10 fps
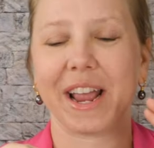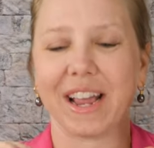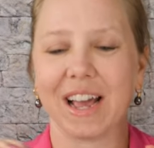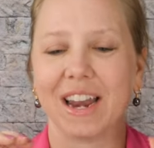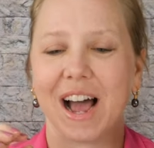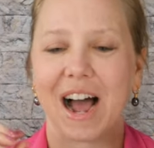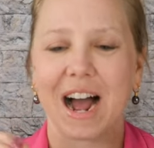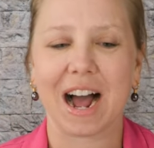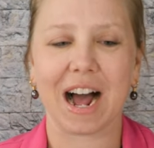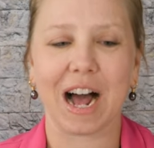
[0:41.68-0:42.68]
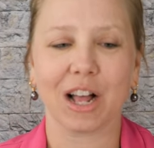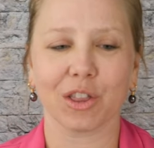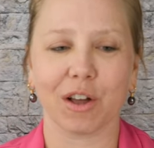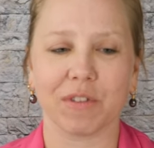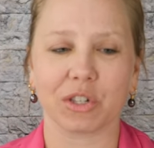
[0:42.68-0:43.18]
and I
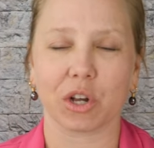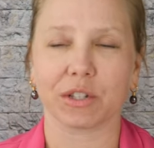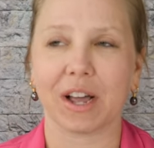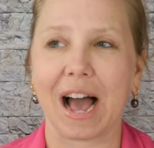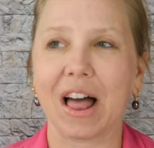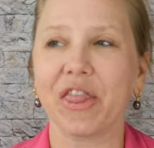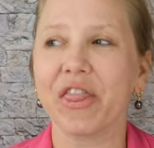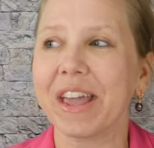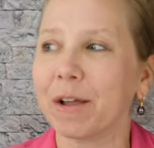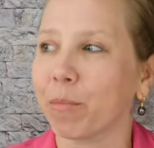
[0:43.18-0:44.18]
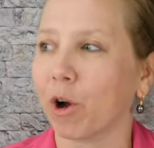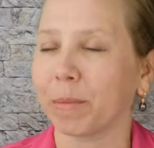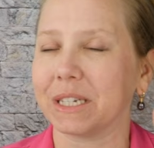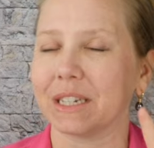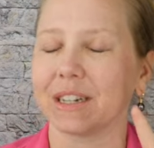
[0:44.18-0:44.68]
love these dolls. Now, I think
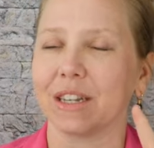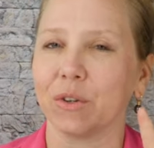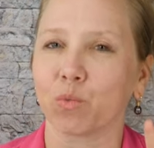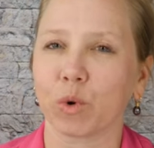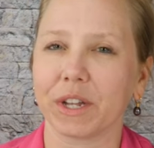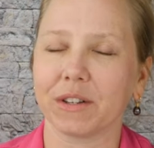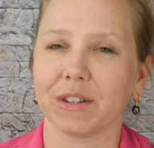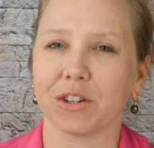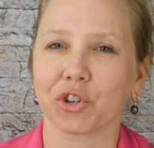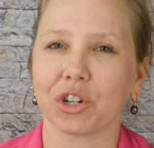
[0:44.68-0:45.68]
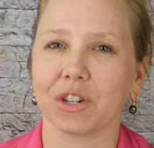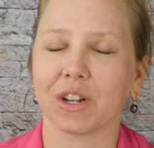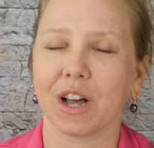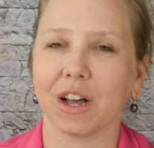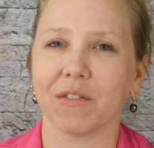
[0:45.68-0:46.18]
Barbie did a re-edition
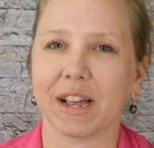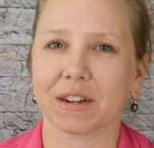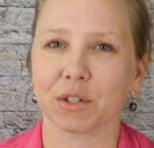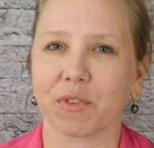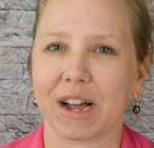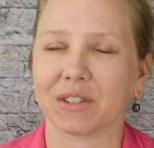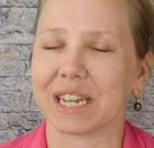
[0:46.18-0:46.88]
of X-Files.